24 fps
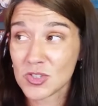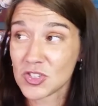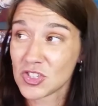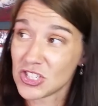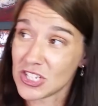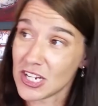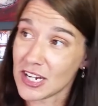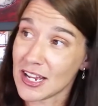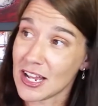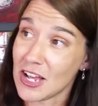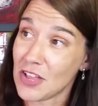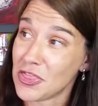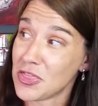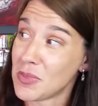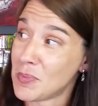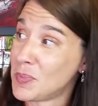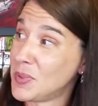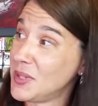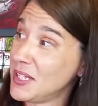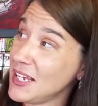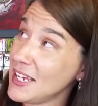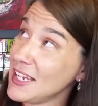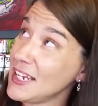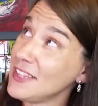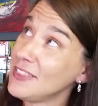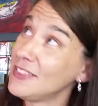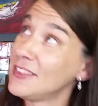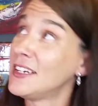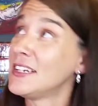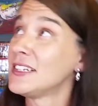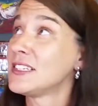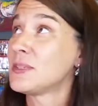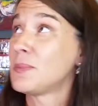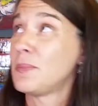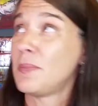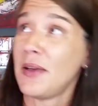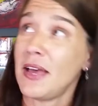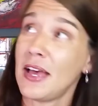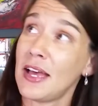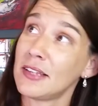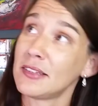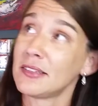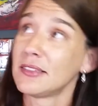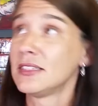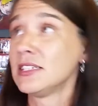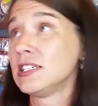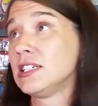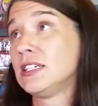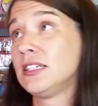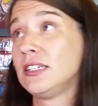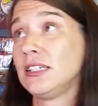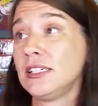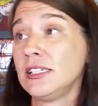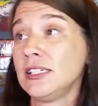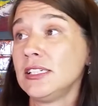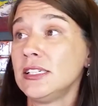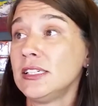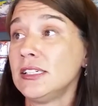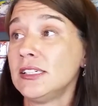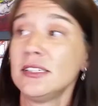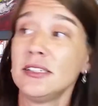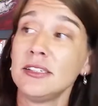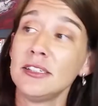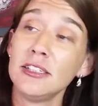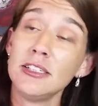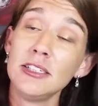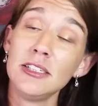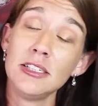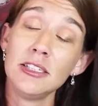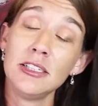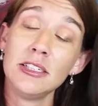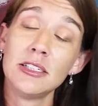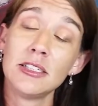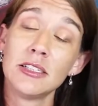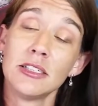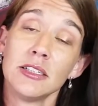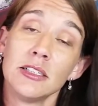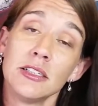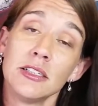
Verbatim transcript: Check out the plane that's passing.